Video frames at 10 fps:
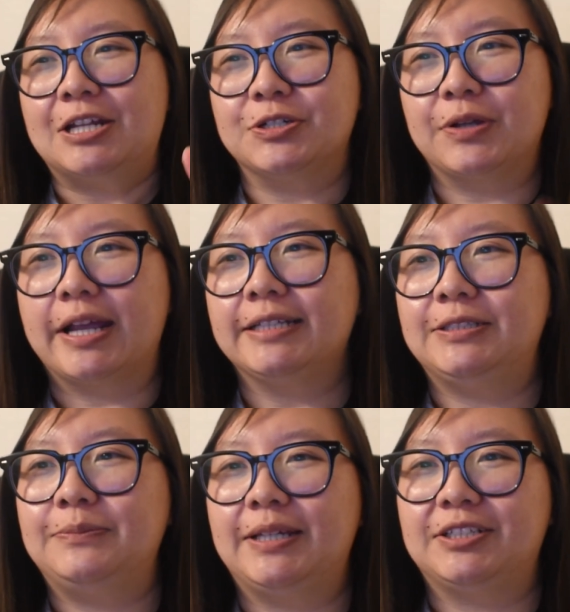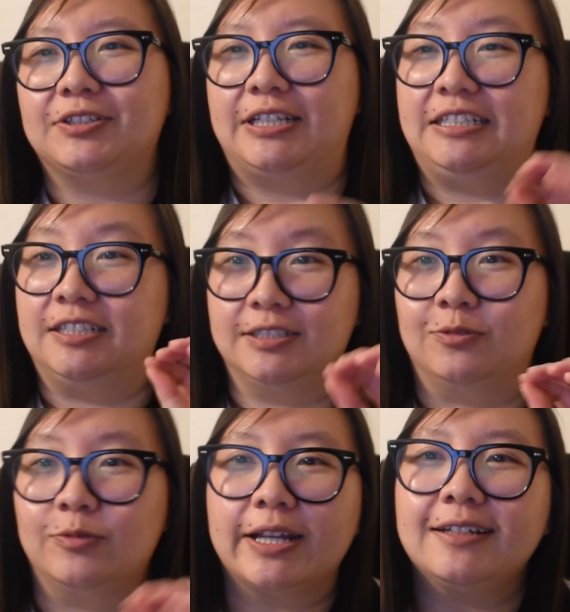Trying to make sure he
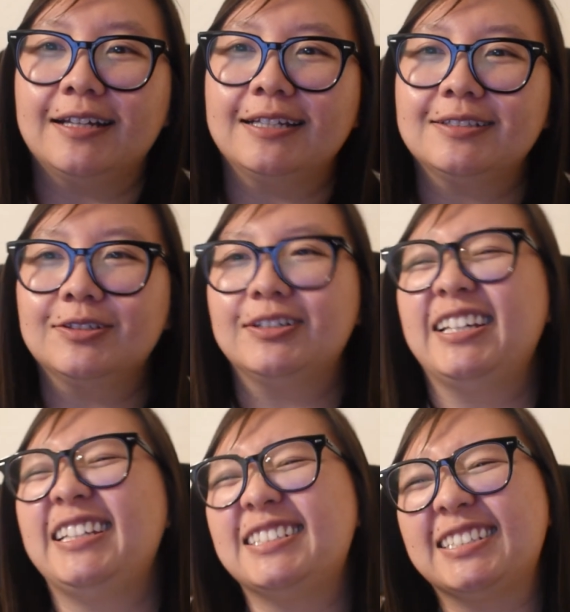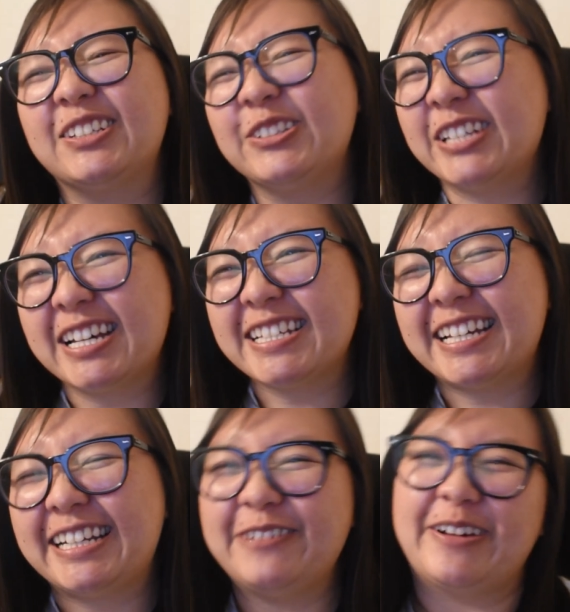doesn't recognize her, he still does
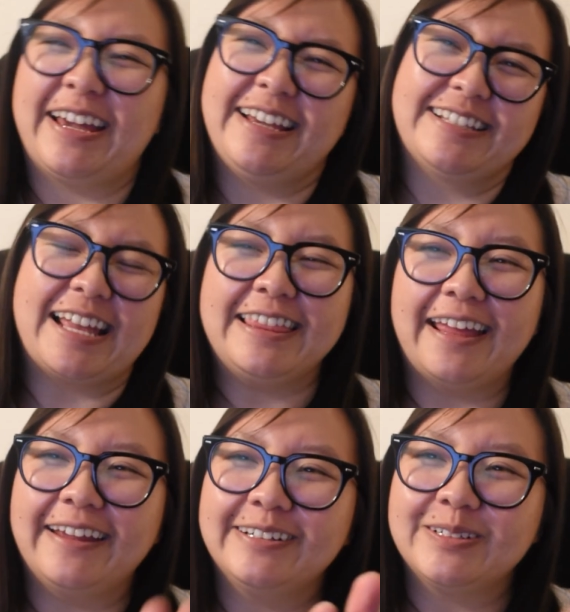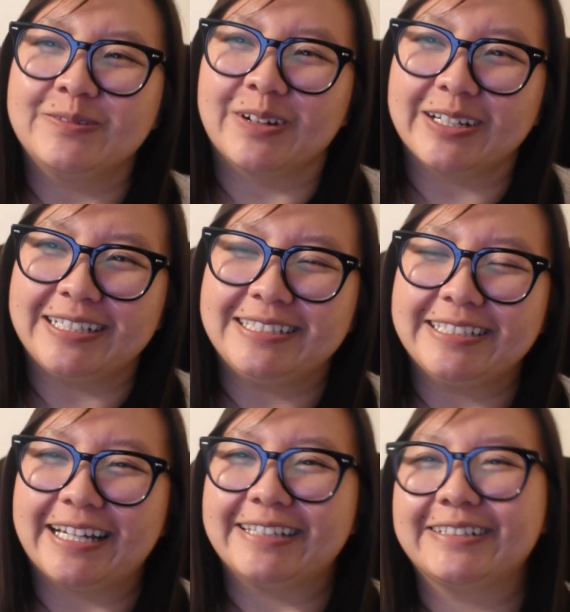anyways, and they end up working
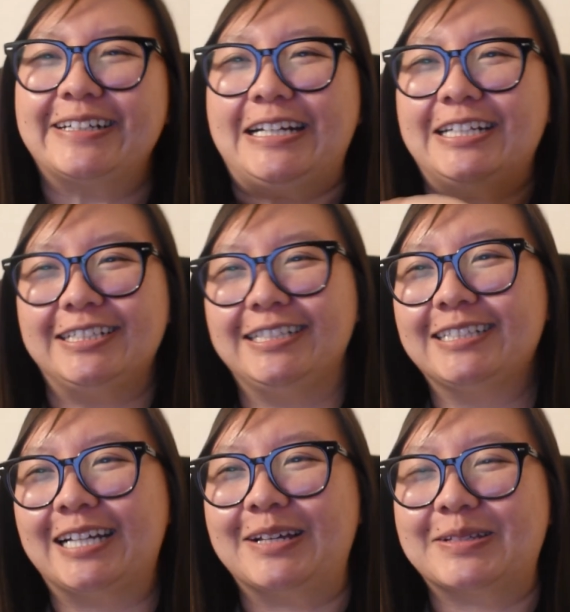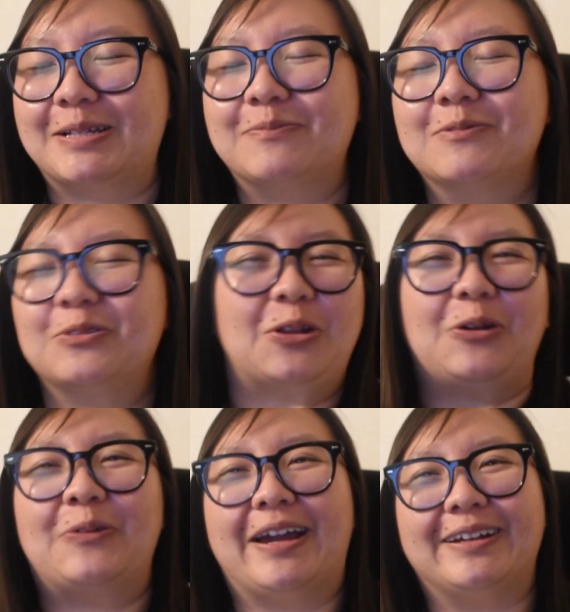together. She tells him, throw
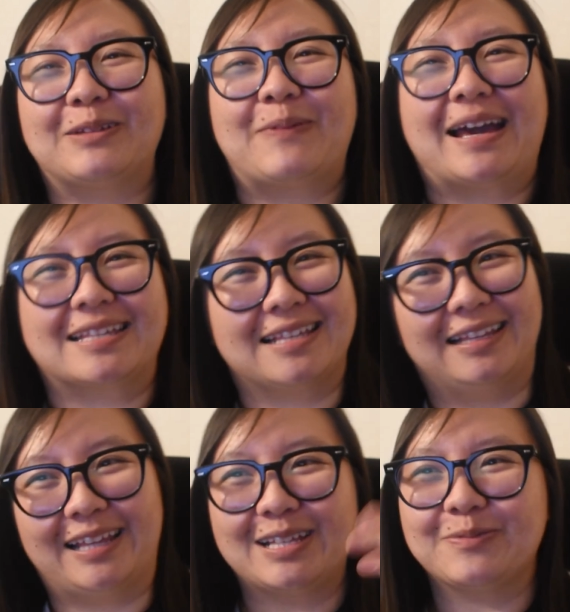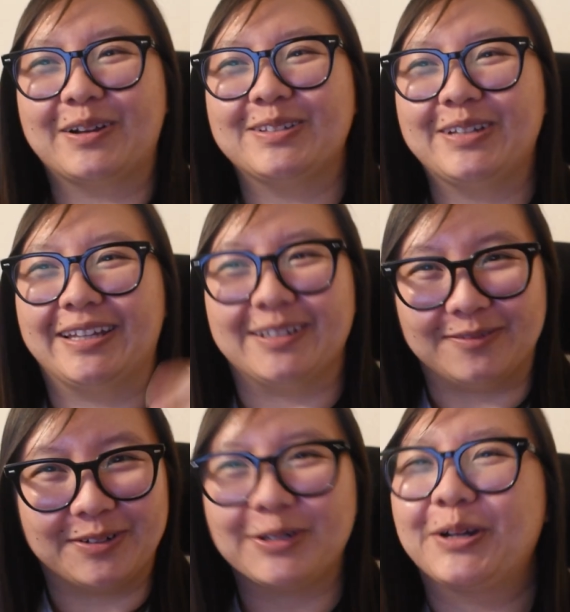away all the past, let's work together,
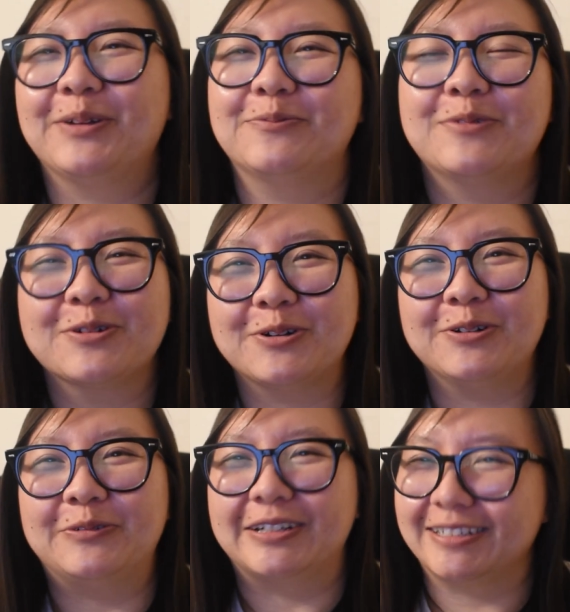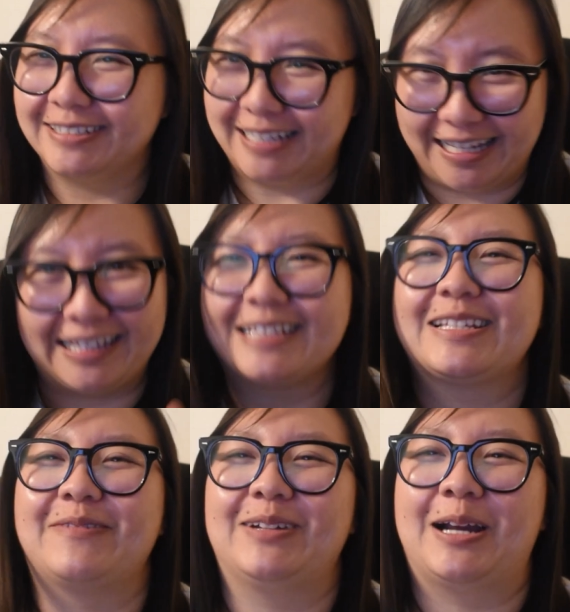we're co-workers, and let's
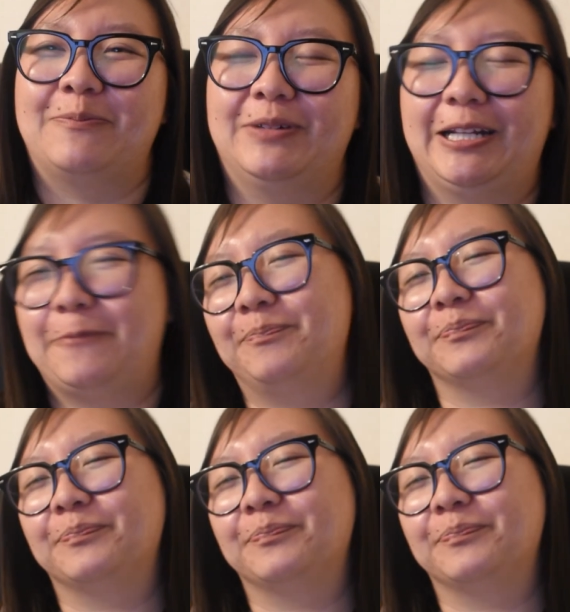save the company.